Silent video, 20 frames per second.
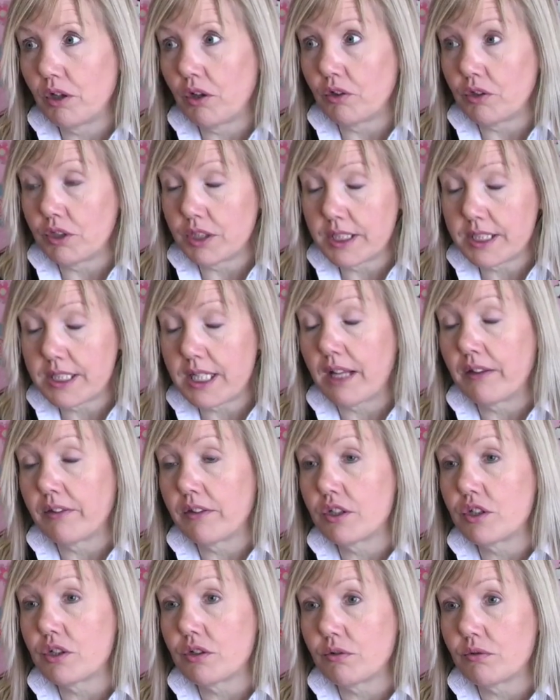understand
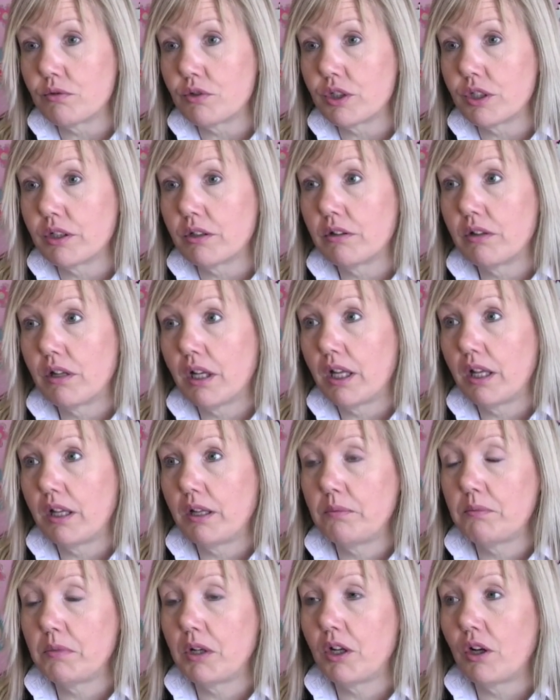the children.
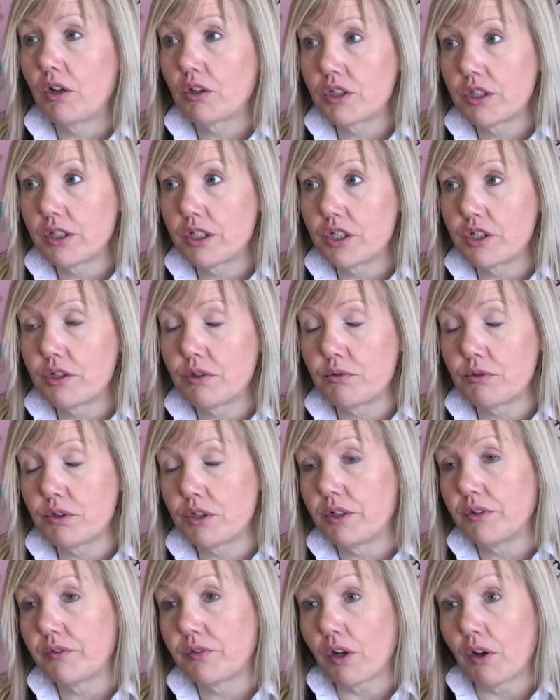A lot of the
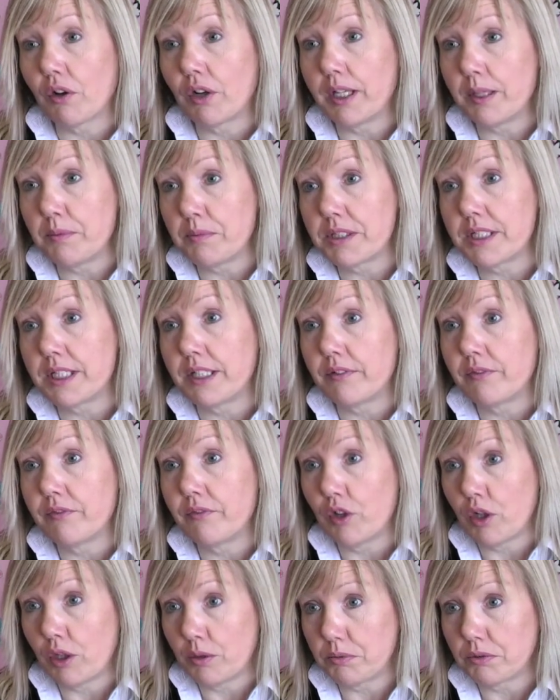children have got limited
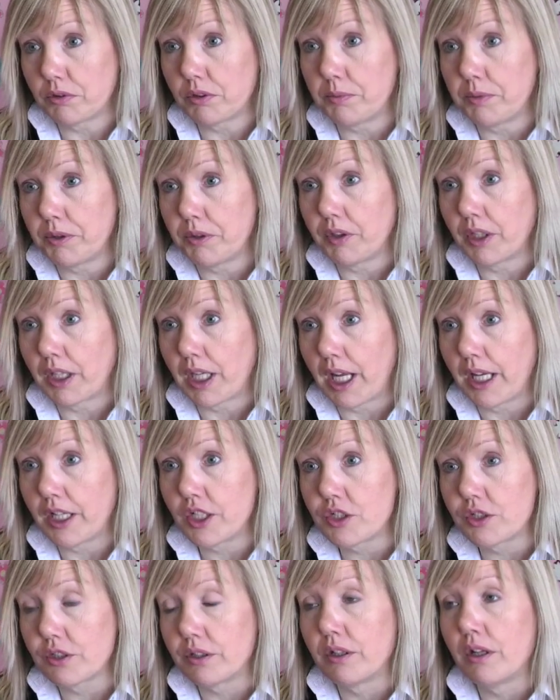verbal
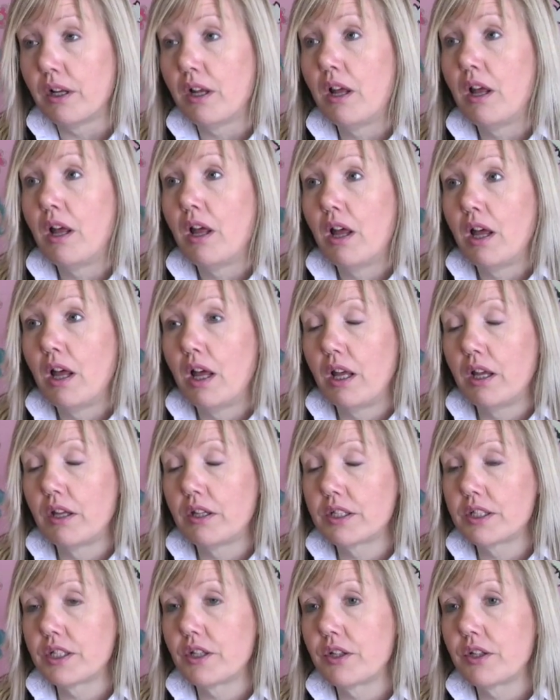communication, so